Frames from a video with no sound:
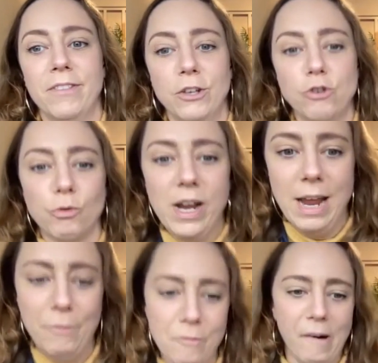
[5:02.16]
the
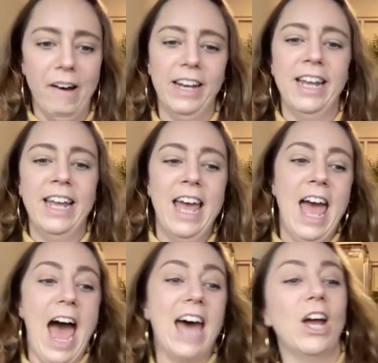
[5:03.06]
dream of mine.
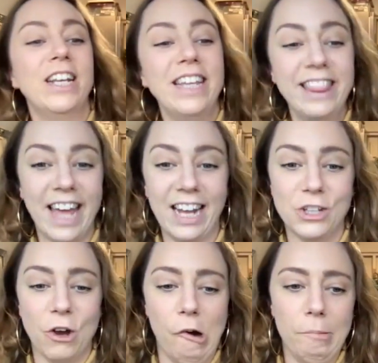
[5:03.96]
And I did that
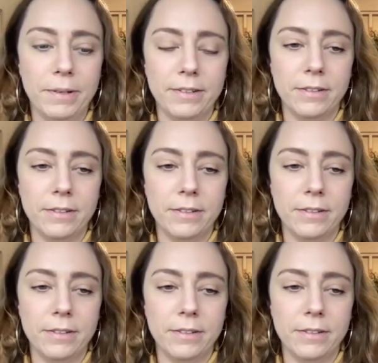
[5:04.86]
job.